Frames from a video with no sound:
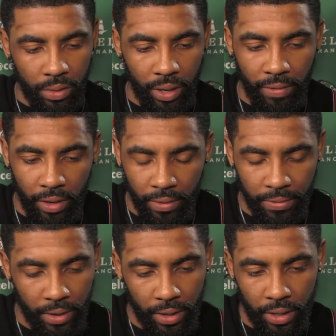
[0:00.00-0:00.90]
We have enough,
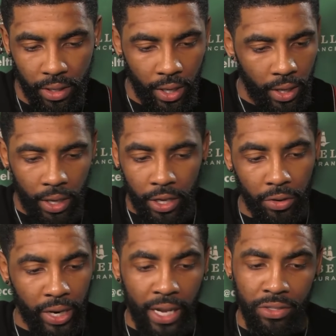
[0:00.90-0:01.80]
uh, you know,
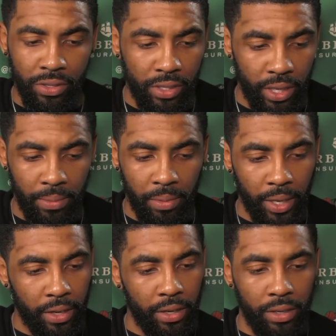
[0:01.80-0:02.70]
guys on this team to
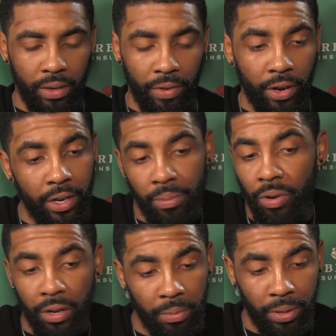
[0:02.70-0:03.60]
make a, a very deep run in the